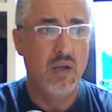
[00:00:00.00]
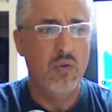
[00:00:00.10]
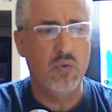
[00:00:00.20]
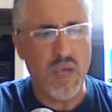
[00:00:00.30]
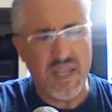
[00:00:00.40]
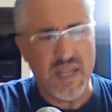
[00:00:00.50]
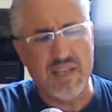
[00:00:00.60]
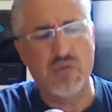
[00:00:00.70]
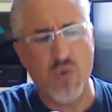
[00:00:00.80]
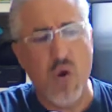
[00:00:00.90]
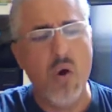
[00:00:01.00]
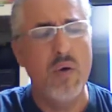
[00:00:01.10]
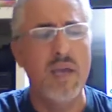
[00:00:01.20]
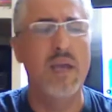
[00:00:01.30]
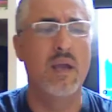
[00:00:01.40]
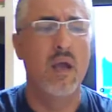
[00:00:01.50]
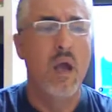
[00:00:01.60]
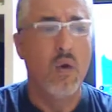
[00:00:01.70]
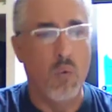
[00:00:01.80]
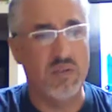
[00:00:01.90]
To get things going,
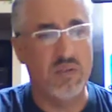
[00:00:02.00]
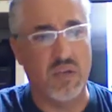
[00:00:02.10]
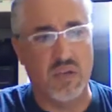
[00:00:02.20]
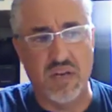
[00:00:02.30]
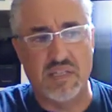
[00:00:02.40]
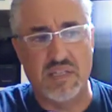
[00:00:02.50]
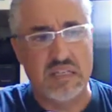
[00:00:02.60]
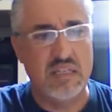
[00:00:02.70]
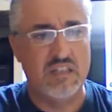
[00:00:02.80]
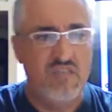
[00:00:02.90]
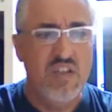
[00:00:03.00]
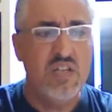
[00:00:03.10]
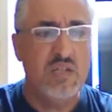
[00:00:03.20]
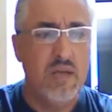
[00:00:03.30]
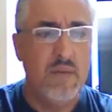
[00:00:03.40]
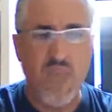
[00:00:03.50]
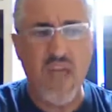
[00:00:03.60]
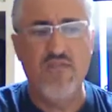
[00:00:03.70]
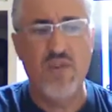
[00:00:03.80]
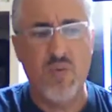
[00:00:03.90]
once our great city is finished,
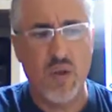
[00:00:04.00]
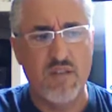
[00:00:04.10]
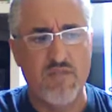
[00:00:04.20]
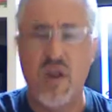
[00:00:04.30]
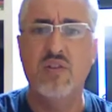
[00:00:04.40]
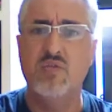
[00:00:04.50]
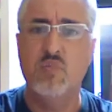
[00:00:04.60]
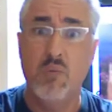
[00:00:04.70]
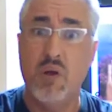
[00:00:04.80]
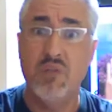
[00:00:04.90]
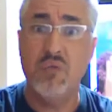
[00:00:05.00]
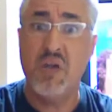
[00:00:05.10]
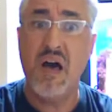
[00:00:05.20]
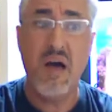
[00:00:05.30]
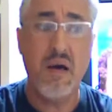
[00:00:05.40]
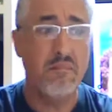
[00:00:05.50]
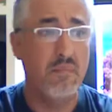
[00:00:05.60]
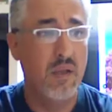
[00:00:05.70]
everyone in France will want to come.